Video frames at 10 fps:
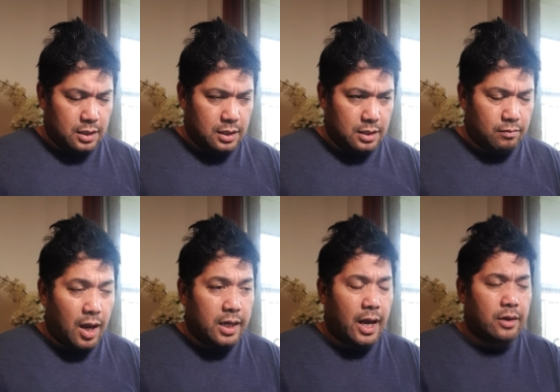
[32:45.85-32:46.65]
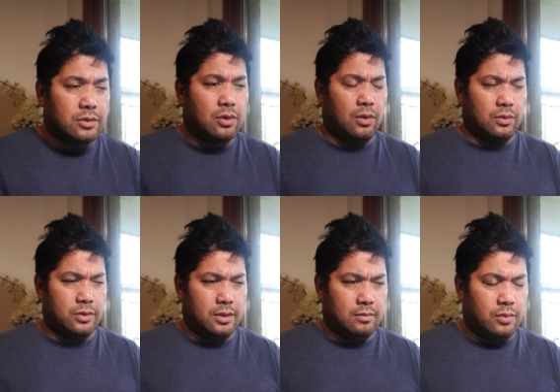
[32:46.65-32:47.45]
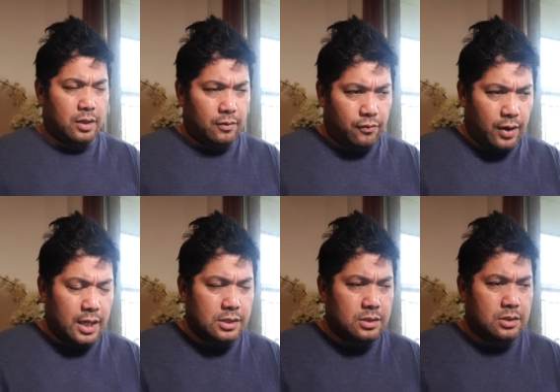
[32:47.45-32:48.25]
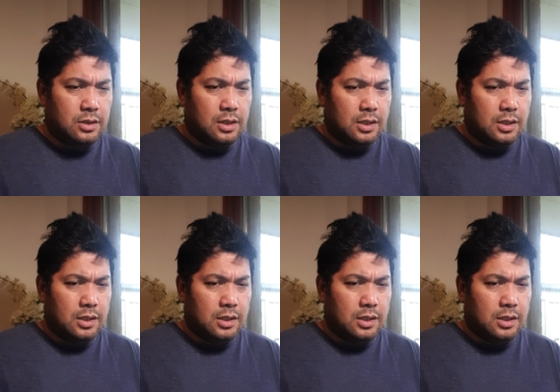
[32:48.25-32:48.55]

in my household Brother Franz,